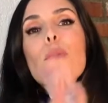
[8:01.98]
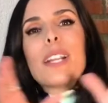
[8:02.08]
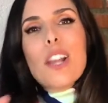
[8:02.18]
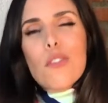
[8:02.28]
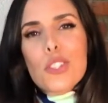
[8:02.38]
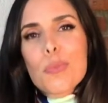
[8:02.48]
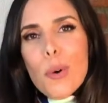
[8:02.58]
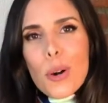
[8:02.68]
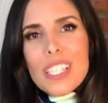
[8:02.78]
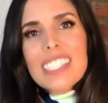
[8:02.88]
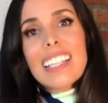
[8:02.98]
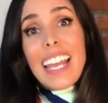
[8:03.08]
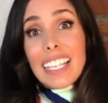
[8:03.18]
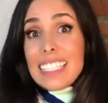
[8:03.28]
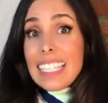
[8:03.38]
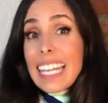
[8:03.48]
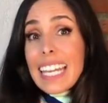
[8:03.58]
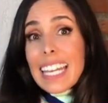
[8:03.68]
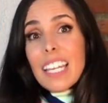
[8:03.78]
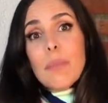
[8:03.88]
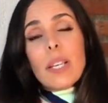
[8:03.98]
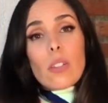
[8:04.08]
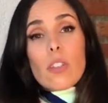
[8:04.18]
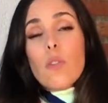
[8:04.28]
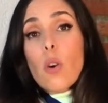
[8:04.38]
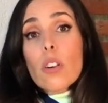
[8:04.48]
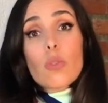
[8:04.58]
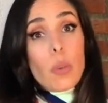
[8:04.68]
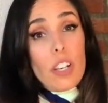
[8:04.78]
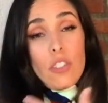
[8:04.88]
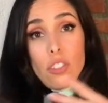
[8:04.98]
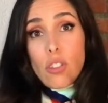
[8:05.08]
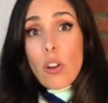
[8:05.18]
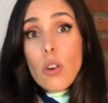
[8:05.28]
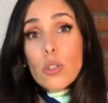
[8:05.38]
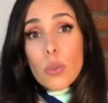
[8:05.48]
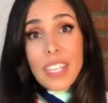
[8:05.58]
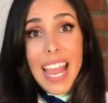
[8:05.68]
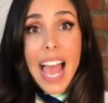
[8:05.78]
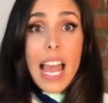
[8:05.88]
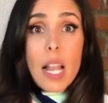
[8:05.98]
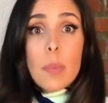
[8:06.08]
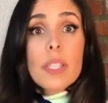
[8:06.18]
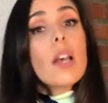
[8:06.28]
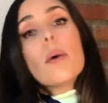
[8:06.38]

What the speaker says: many of sports like skiing, because of course we are just close to the Alps,